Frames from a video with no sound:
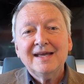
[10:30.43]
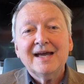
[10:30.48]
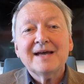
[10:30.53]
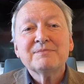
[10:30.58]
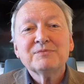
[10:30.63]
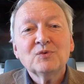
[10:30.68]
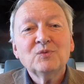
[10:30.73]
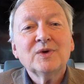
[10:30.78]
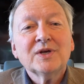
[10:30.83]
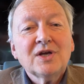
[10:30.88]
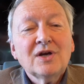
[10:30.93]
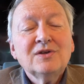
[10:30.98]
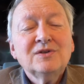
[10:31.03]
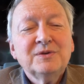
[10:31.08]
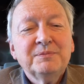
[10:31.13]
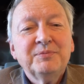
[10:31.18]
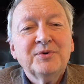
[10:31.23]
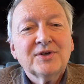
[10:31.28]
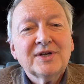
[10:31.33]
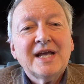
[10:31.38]
And we're going
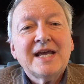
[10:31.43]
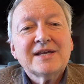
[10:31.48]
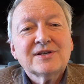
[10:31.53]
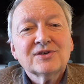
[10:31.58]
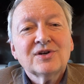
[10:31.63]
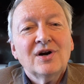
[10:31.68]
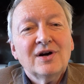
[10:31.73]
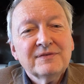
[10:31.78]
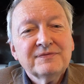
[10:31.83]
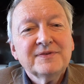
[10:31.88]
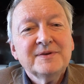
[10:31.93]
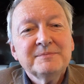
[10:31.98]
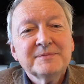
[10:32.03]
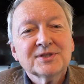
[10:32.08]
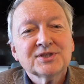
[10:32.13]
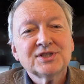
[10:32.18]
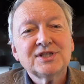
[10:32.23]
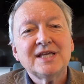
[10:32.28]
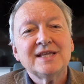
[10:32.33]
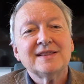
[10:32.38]
to put a coffee
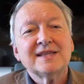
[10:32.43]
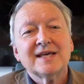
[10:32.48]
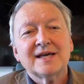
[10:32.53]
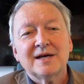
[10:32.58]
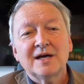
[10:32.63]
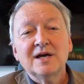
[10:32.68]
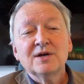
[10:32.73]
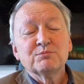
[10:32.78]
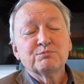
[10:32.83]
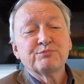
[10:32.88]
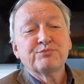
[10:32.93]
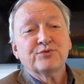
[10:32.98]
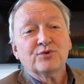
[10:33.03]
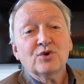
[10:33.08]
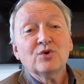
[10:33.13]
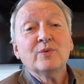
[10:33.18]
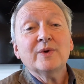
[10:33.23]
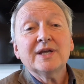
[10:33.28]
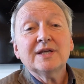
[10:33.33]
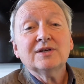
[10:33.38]
machine there,
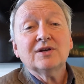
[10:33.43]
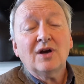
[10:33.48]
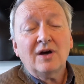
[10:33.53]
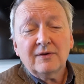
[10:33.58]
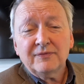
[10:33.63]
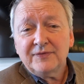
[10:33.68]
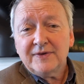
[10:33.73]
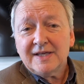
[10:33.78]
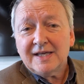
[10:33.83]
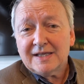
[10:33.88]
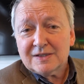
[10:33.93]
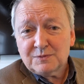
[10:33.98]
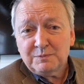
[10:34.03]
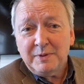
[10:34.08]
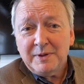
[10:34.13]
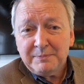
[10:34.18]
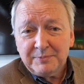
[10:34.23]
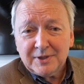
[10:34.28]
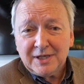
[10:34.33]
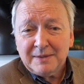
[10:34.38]
brewing coffee as
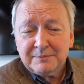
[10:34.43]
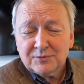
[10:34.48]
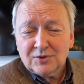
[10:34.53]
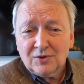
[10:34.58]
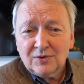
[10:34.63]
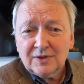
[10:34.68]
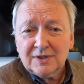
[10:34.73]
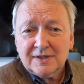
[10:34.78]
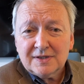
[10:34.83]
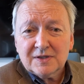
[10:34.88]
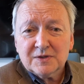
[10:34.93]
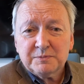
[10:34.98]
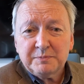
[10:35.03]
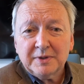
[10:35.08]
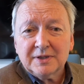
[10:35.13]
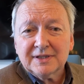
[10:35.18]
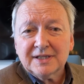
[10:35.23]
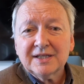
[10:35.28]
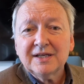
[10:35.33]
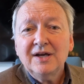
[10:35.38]
people come to look at this
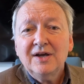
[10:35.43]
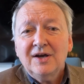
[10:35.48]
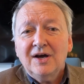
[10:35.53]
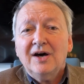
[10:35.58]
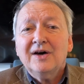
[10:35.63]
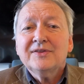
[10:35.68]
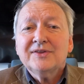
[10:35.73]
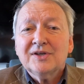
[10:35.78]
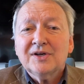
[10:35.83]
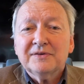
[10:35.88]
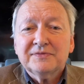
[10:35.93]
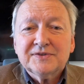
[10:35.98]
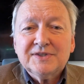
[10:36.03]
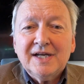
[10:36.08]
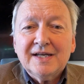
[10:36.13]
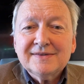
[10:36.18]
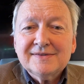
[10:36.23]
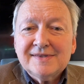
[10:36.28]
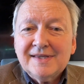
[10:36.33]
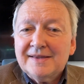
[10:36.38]
building on the off
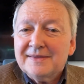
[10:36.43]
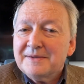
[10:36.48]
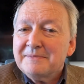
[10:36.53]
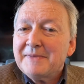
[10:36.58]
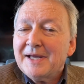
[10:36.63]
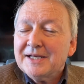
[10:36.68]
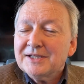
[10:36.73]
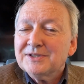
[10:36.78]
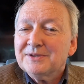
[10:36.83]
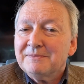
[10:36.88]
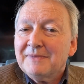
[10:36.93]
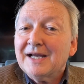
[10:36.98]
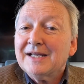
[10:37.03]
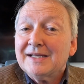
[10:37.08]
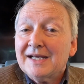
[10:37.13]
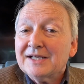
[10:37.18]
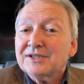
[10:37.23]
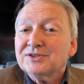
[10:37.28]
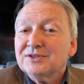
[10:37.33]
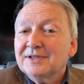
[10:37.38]
chance that the manager
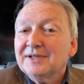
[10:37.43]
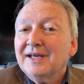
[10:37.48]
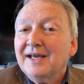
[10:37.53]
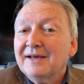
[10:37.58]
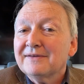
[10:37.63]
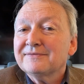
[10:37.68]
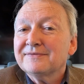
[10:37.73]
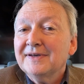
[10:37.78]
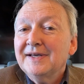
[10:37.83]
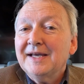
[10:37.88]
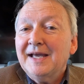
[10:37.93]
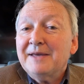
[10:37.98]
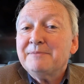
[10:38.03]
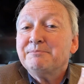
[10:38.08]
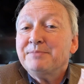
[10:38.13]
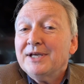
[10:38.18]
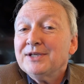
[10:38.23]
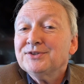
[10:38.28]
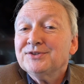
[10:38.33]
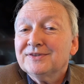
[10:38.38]
might actually have a
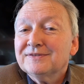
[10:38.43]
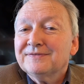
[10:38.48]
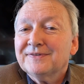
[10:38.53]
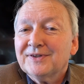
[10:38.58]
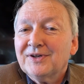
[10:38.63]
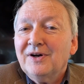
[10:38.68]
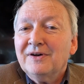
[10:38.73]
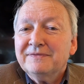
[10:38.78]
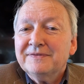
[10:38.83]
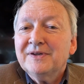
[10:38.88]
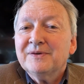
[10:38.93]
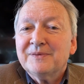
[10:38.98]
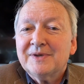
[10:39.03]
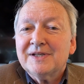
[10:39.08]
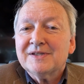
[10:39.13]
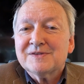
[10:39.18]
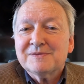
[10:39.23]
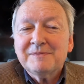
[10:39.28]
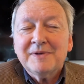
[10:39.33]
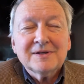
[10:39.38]
penchant for coffee. And when
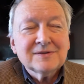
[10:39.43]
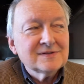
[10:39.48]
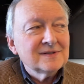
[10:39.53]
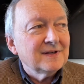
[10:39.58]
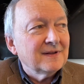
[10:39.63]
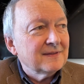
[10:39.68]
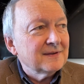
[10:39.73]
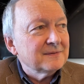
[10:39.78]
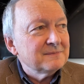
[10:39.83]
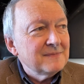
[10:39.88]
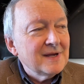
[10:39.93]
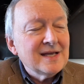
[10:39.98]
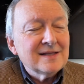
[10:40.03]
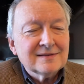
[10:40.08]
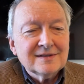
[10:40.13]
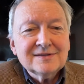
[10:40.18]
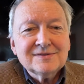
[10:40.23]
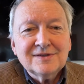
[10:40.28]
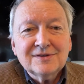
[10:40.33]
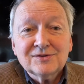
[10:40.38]
he smells it, he thinks,
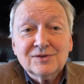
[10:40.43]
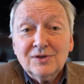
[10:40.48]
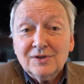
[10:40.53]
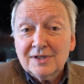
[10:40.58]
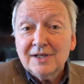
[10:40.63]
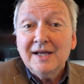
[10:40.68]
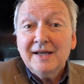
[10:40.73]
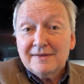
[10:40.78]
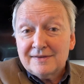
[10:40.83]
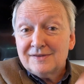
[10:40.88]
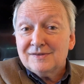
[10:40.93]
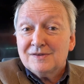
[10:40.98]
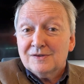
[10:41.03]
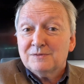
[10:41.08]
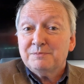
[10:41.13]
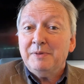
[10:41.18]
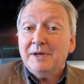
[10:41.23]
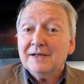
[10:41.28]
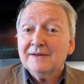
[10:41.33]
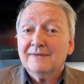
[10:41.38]
man, this is good. This
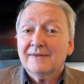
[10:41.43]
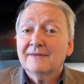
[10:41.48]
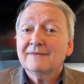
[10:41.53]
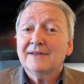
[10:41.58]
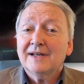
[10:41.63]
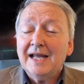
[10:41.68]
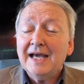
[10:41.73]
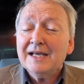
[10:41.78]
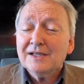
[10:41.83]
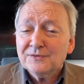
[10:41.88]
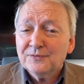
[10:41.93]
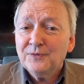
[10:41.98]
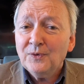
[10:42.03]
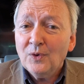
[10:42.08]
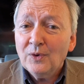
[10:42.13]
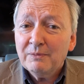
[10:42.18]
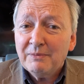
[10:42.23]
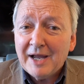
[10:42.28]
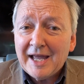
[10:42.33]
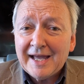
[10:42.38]
is better than the last
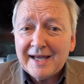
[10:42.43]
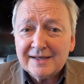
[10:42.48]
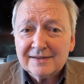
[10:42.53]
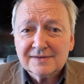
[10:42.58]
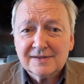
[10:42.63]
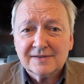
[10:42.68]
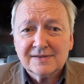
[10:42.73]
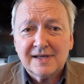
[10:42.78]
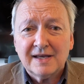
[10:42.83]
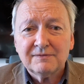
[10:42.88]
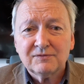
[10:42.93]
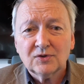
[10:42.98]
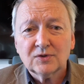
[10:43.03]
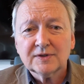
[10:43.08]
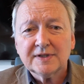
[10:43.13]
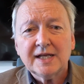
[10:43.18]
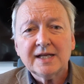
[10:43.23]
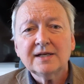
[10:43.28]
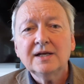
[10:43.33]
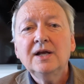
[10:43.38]
4 warehouses I've
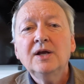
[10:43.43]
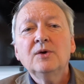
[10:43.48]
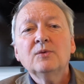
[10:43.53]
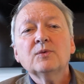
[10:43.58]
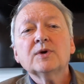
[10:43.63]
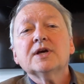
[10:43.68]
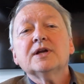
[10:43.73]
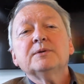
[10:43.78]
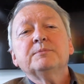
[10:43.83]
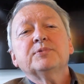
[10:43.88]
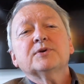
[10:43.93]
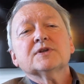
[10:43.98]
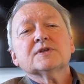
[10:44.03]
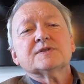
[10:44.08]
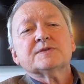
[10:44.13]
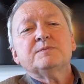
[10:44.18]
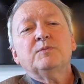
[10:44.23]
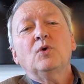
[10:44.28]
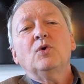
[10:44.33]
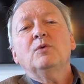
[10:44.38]
looked at. We're going to put a
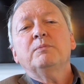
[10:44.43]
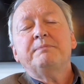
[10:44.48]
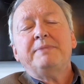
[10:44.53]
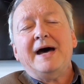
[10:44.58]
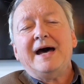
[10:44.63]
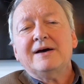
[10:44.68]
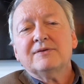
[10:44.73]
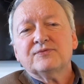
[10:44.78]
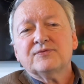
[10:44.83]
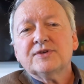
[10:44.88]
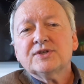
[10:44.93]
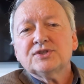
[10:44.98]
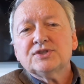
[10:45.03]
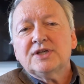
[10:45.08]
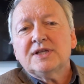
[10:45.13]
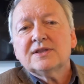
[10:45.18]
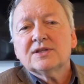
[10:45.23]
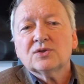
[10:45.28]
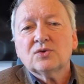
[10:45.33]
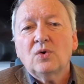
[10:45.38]
small bar fridge
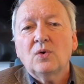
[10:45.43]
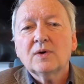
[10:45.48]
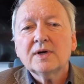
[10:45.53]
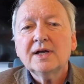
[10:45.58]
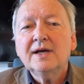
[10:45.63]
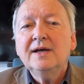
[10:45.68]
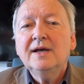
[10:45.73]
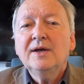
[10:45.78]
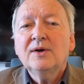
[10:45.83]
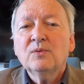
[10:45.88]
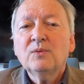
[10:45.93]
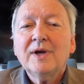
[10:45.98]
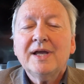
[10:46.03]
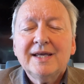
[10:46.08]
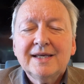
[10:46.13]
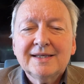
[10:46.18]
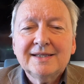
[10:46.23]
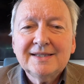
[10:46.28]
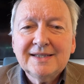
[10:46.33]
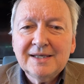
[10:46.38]
in the corner where
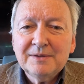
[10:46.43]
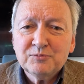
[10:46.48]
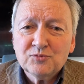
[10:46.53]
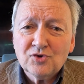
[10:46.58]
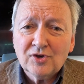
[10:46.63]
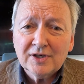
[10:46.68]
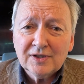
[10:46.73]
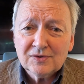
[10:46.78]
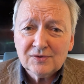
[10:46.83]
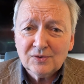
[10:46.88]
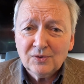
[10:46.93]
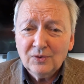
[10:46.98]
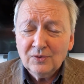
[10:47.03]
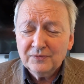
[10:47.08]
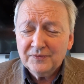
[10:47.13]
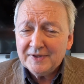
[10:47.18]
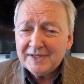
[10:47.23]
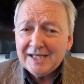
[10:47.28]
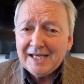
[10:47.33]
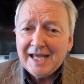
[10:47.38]
he can keep drinks cool
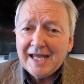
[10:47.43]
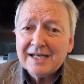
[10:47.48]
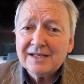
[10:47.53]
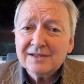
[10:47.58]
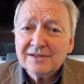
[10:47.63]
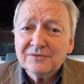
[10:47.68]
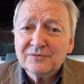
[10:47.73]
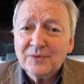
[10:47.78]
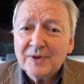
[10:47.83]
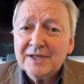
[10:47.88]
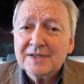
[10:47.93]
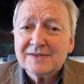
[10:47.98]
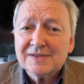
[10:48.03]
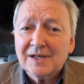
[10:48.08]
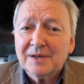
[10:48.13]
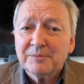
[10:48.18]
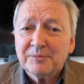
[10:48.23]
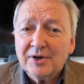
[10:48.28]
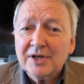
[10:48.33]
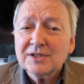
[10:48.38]
for the end of week
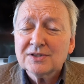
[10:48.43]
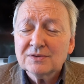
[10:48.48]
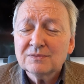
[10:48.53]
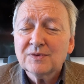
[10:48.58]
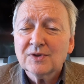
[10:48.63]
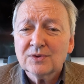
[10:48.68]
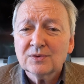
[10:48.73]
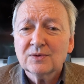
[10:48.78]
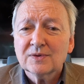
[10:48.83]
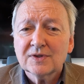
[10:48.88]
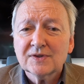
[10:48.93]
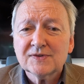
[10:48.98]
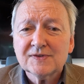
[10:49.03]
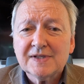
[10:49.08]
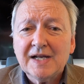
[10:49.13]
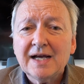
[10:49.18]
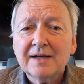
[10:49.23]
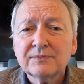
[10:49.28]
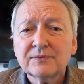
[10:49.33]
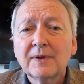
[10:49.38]
celebration with all the
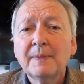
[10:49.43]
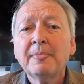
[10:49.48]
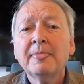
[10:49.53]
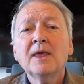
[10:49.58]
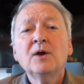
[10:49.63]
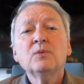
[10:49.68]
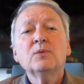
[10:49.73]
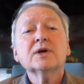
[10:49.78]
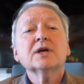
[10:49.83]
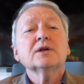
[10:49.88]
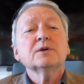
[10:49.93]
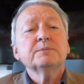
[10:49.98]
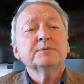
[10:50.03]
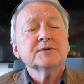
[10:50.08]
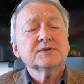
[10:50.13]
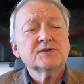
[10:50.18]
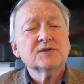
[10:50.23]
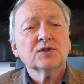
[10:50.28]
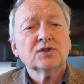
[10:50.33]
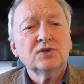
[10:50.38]
staff. We're going to
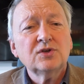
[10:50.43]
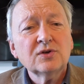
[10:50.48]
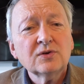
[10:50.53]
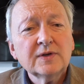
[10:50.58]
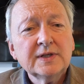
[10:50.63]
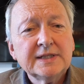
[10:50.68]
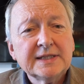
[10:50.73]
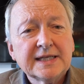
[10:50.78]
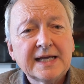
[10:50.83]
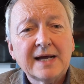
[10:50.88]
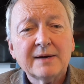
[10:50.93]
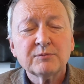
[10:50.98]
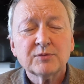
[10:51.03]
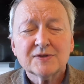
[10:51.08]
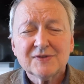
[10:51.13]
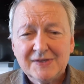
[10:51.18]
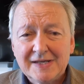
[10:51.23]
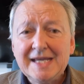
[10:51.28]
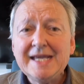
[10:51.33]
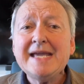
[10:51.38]
put security
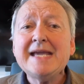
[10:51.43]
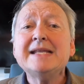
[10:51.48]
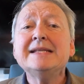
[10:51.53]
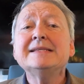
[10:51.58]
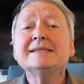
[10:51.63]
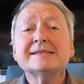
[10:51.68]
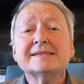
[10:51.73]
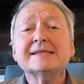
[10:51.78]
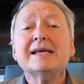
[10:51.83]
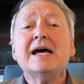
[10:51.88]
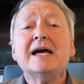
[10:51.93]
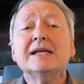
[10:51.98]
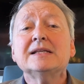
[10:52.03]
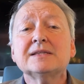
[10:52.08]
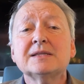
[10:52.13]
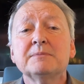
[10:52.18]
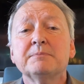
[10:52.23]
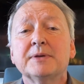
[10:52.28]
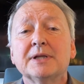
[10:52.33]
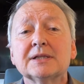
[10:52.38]
cameras
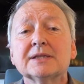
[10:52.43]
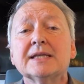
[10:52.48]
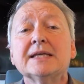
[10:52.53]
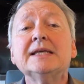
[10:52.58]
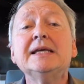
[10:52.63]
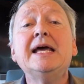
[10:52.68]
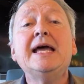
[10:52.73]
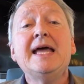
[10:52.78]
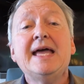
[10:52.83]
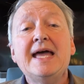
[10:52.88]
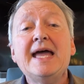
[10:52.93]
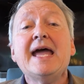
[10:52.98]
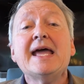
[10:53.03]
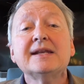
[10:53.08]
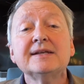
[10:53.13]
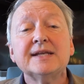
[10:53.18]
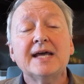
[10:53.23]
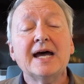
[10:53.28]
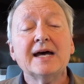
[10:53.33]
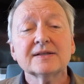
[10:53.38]
inside the building
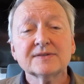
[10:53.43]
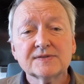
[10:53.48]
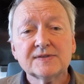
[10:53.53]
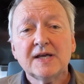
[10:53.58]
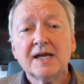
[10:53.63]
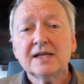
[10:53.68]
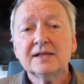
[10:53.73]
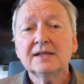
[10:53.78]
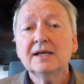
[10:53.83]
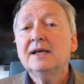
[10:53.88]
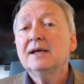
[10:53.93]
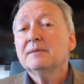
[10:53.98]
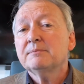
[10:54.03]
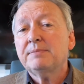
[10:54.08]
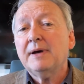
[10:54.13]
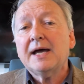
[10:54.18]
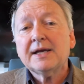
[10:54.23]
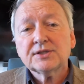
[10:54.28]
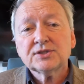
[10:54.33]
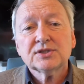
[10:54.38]
and outside,
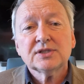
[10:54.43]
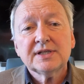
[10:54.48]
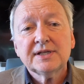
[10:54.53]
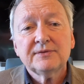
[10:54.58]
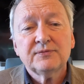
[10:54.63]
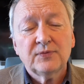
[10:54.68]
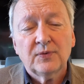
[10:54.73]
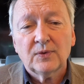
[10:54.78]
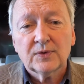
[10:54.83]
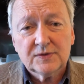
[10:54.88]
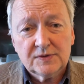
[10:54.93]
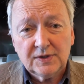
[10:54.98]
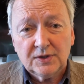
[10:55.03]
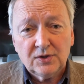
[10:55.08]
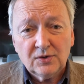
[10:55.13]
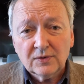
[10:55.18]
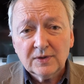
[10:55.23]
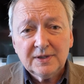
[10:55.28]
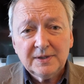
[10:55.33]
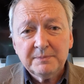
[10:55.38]
partially for
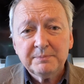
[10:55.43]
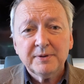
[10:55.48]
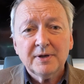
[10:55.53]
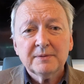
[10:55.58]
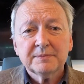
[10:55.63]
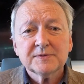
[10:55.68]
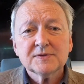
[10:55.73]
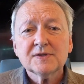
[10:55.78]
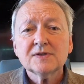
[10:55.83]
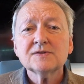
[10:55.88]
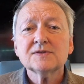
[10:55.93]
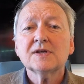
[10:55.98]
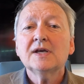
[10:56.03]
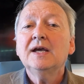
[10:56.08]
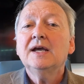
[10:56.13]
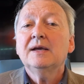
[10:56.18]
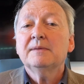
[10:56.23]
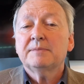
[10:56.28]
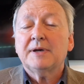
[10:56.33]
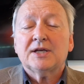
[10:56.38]
security purposes,
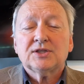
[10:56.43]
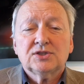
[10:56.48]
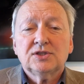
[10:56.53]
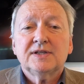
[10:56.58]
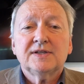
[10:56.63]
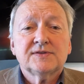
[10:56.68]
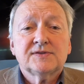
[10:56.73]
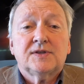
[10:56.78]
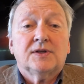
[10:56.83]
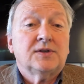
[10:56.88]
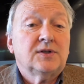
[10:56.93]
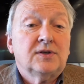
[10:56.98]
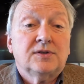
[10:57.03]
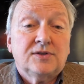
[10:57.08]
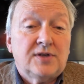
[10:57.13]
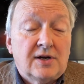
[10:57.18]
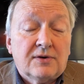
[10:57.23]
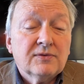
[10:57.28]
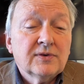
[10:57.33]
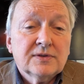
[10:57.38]
partially as the
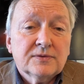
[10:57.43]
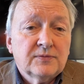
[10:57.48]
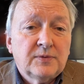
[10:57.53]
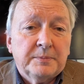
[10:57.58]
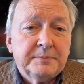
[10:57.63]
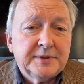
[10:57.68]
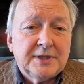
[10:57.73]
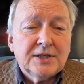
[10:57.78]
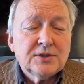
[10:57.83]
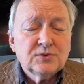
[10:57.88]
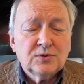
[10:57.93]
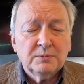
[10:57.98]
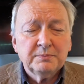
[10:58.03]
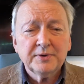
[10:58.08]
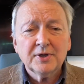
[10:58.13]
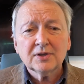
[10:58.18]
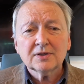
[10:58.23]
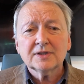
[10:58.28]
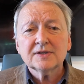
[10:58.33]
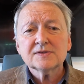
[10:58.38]
deterrent for potential
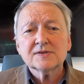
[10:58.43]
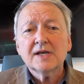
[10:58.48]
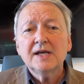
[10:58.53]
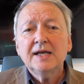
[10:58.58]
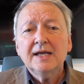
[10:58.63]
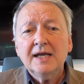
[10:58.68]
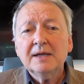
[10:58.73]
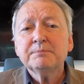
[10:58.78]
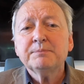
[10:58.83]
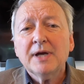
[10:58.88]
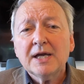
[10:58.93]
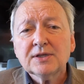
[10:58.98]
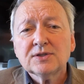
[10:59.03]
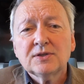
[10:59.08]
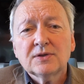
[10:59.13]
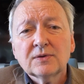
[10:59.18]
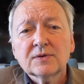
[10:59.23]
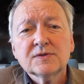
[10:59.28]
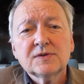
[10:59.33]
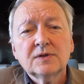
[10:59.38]
burglars, and
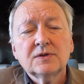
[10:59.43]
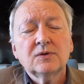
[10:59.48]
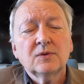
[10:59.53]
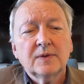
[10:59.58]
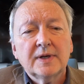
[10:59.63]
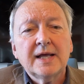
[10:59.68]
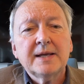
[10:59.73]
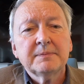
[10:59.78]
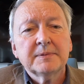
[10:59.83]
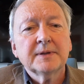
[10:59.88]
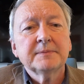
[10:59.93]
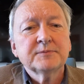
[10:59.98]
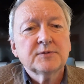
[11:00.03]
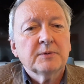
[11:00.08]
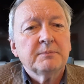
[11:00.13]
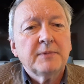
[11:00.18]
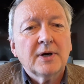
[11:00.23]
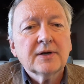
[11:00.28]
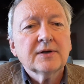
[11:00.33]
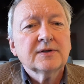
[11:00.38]
partially also to enable them
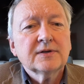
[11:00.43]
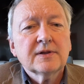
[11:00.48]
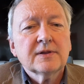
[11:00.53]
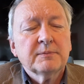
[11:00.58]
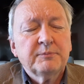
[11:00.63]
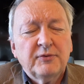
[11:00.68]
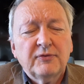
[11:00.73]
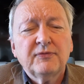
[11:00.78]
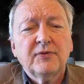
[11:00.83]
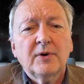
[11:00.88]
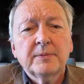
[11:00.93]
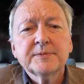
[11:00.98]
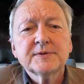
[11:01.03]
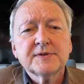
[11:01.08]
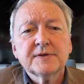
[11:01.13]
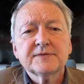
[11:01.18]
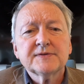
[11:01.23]
to monitor the performance